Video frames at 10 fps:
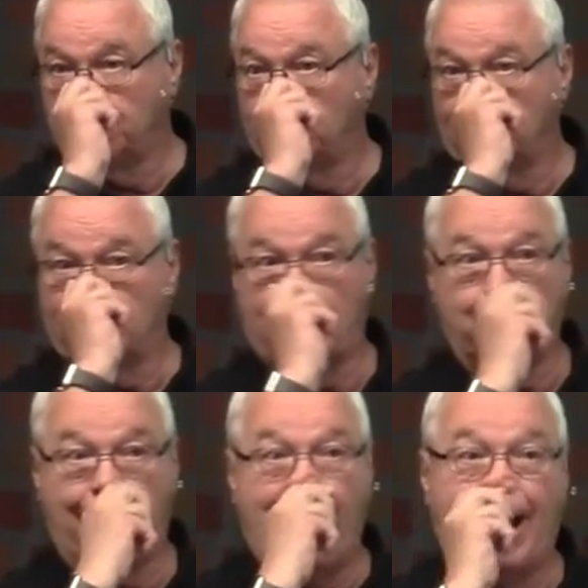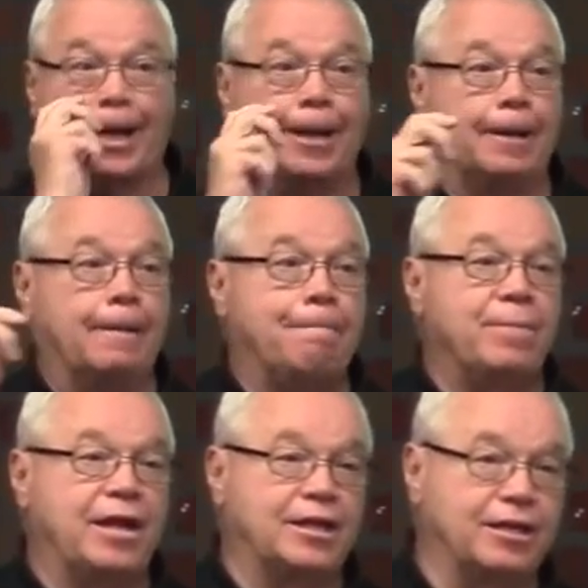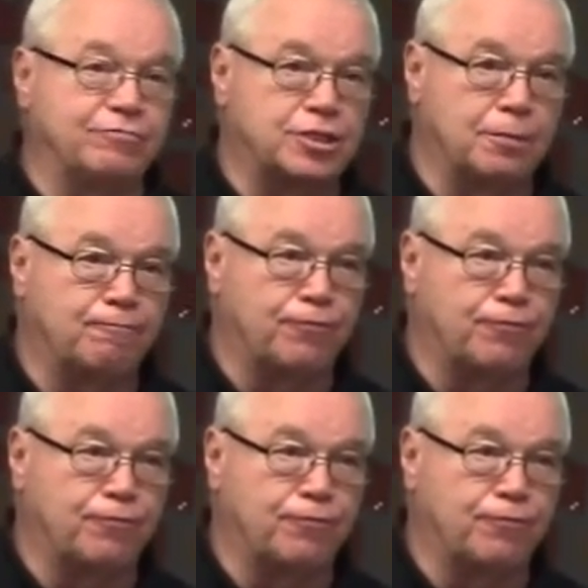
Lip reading: of the Lord came back and gives them